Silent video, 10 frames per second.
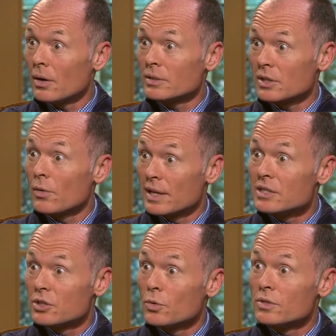piano. Oh, so these
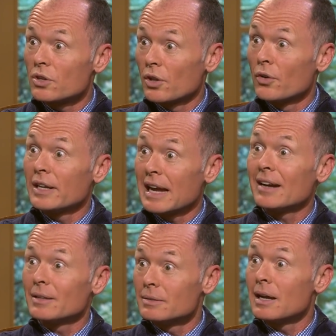yes. students are learning how
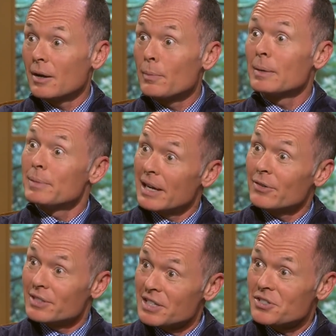to how to be
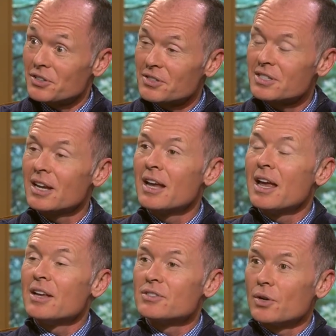piano yes. teachers.
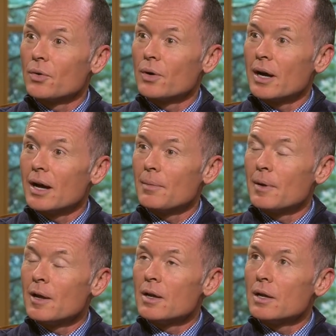Yes. So, um,
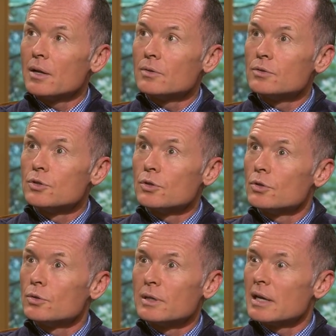do
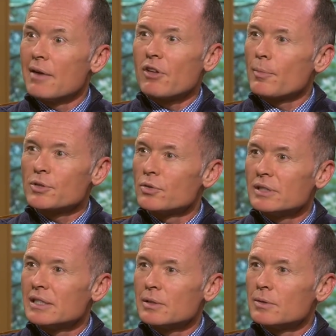you have the
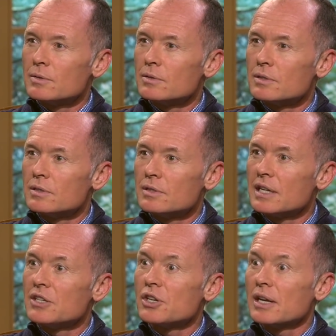opportunity to
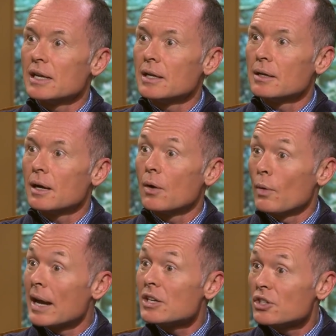teach any
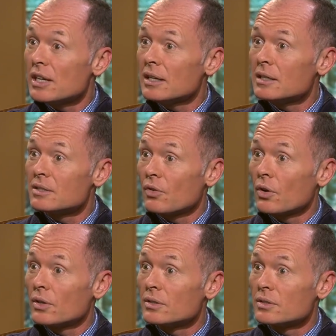arranging as
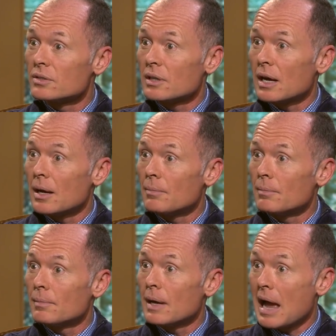far as
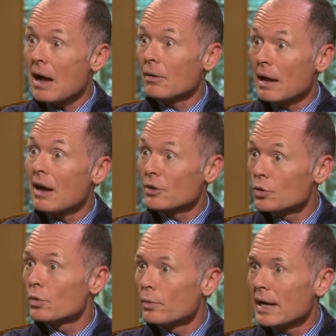um, how how
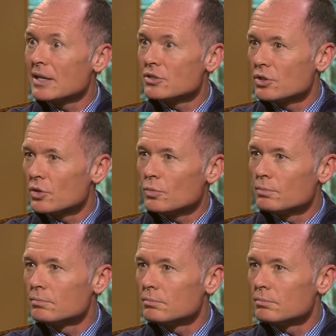you arrange? Do you?